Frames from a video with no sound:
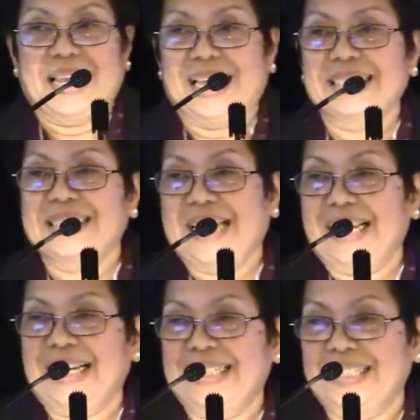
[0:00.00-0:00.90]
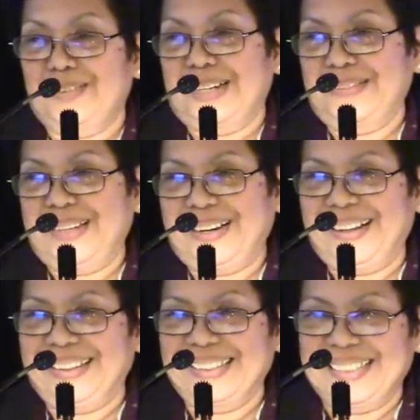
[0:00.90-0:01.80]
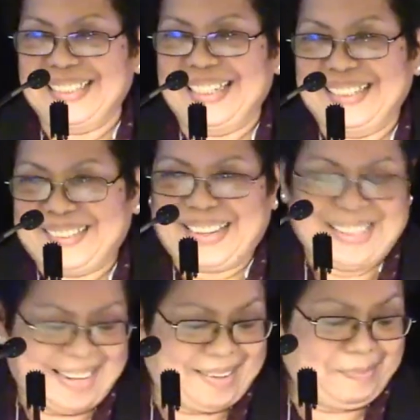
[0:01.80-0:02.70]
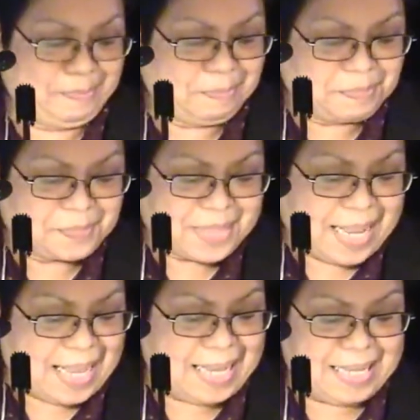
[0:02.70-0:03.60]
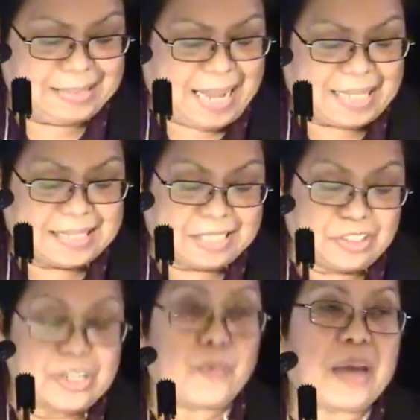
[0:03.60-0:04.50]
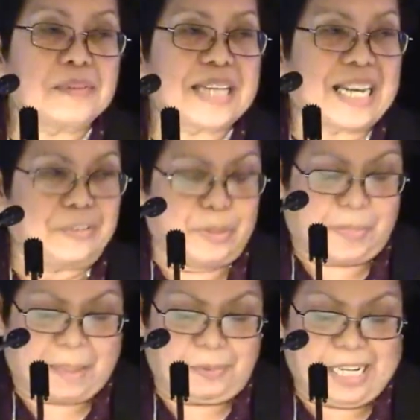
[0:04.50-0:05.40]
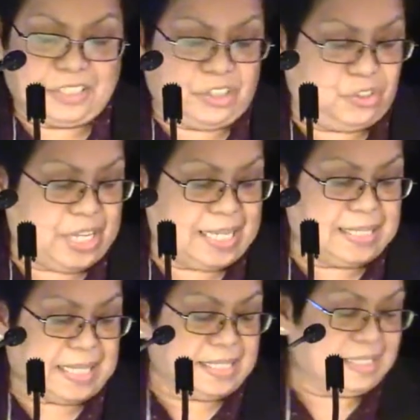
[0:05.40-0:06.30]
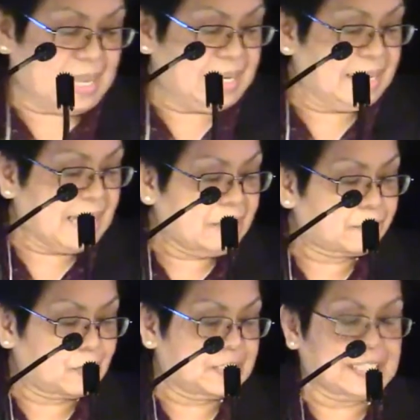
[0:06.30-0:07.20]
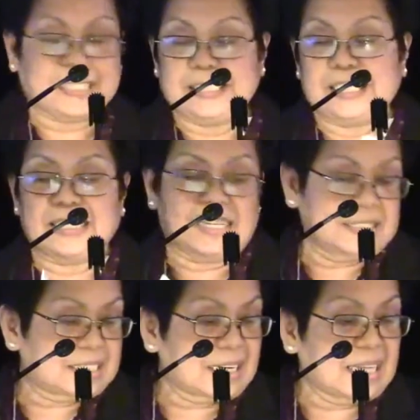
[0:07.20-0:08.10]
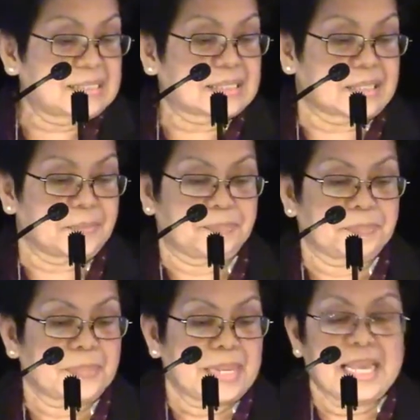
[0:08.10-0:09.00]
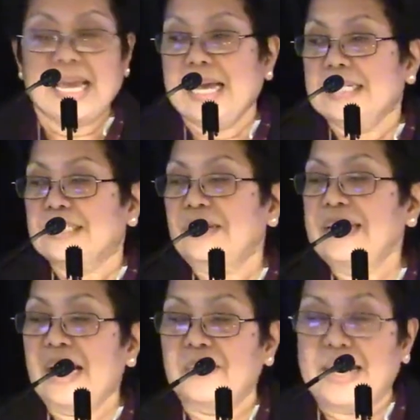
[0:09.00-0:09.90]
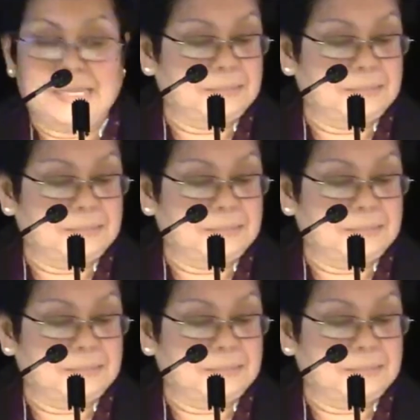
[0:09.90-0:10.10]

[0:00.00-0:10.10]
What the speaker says: and Stellian is one of the authors right there, and accessed through the website of the Population Change and Life Course Strategic Knowledge Cluster. So now,